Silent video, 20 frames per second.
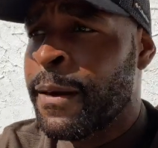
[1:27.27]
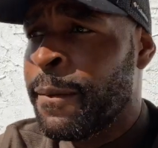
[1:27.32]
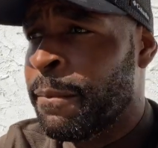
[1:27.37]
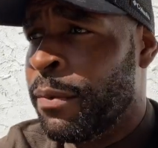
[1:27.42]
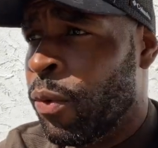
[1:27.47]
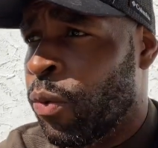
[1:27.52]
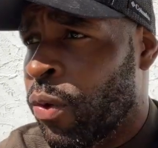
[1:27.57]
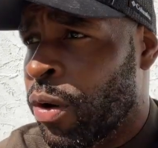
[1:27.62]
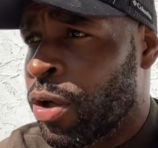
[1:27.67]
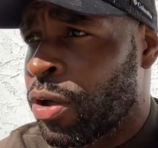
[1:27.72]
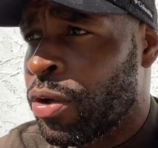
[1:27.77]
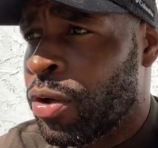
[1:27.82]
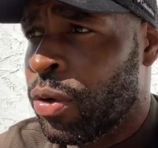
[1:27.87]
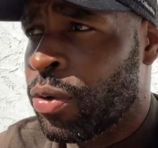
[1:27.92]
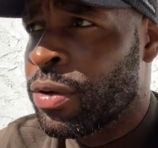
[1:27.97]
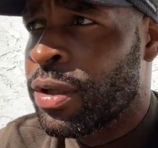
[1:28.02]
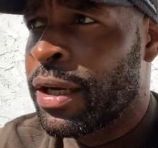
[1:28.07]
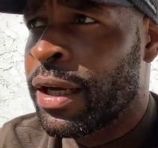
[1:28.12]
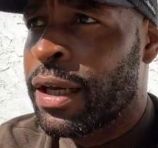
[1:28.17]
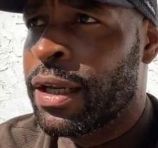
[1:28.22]
But one of
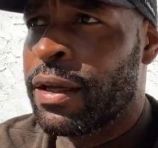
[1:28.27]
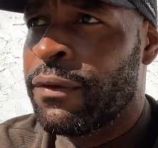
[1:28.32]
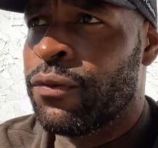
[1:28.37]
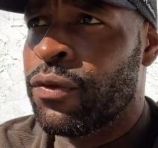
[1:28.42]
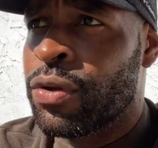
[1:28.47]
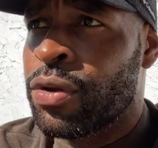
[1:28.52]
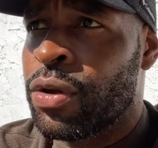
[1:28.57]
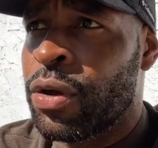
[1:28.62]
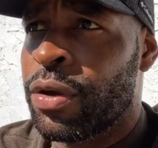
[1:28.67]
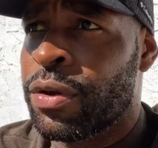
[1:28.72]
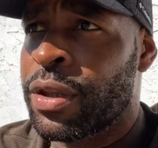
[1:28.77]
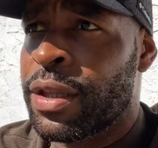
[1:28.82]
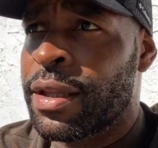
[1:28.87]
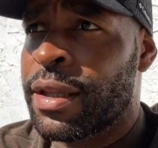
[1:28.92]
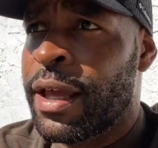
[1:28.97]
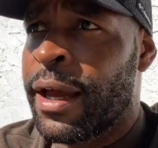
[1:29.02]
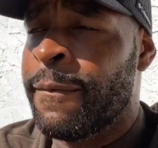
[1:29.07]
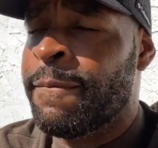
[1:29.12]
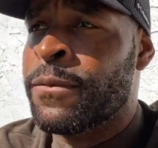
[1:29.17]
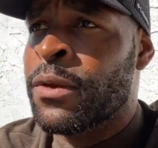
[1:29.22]
those negative results is
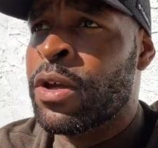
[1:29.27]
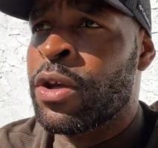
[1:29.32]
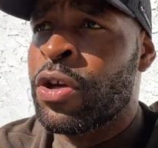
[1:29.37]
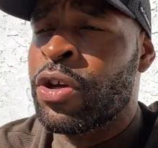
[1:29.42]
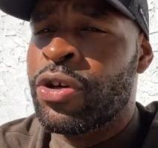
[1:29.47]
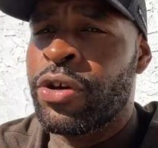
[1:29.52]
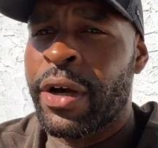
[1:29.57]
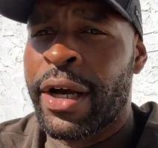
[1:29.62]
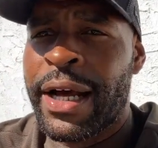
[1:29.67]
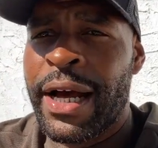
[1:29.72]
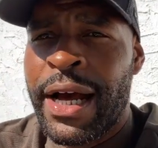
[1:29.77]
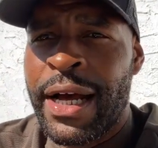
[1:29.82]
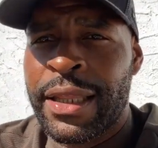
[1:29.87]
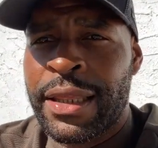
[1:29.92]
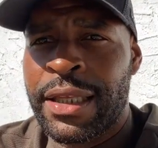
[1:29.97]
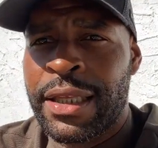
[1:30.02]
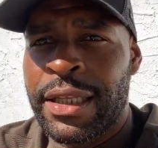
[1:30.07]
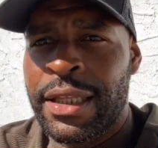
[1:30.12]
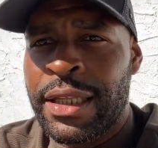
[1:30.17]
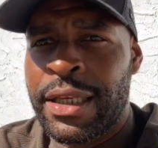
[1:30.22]
that you're
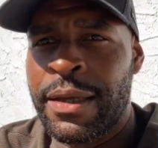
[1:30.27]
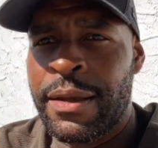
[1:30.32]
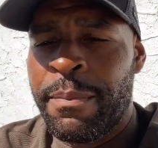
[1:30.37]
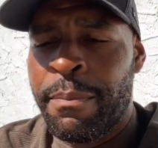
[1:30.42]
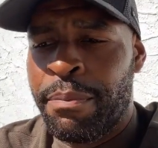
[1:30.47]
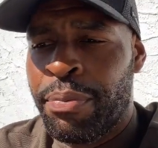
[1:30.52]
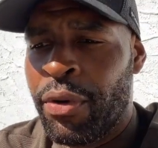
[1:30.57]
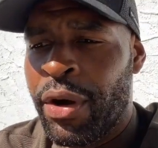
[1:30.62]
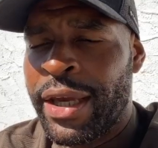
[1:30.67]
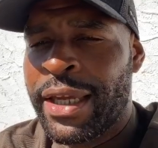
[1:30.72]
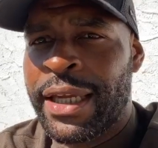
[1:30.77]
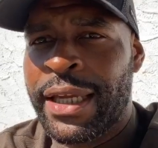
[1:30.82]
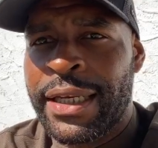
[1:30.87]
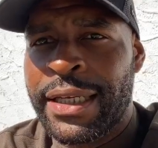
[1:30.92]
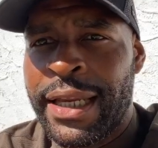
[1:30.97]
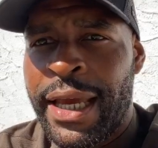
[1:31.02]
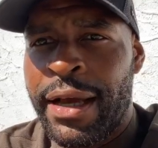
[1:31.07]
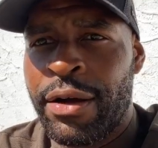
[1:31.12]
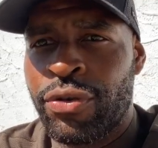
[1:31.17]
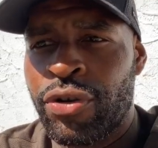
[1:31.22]
constantly breaking
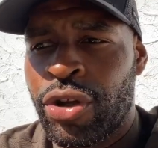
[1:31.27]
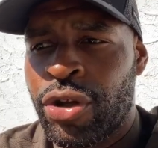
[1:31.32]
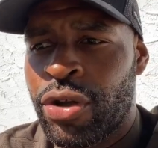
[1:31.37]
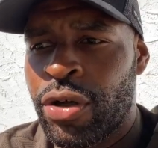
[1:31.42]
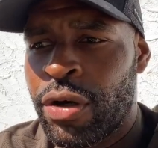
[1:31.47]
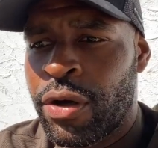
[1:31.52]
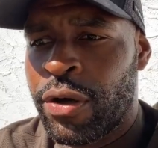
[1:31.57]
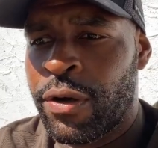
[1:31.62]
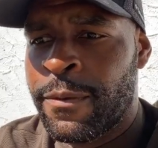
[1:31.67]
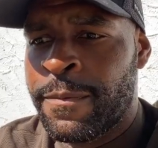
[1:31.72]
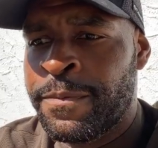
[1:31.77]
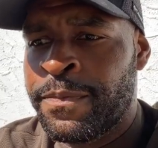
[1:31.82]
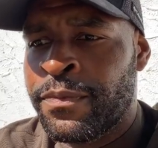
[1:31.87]
down sugar.